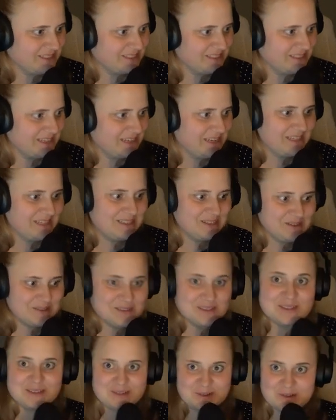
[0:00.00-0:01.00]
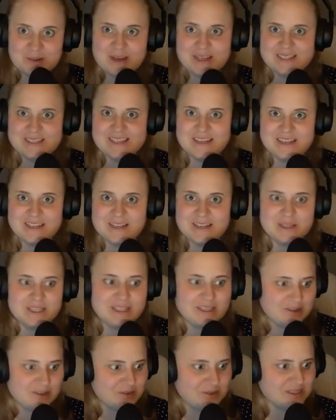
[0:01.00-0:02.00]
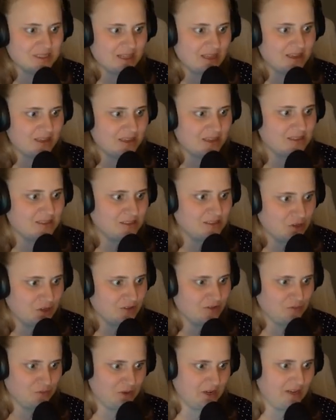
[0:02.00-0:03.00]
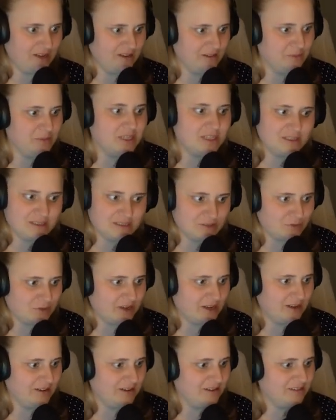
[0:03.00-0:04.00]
It looks crazy a little bit. It looks like it's not real, but it's real.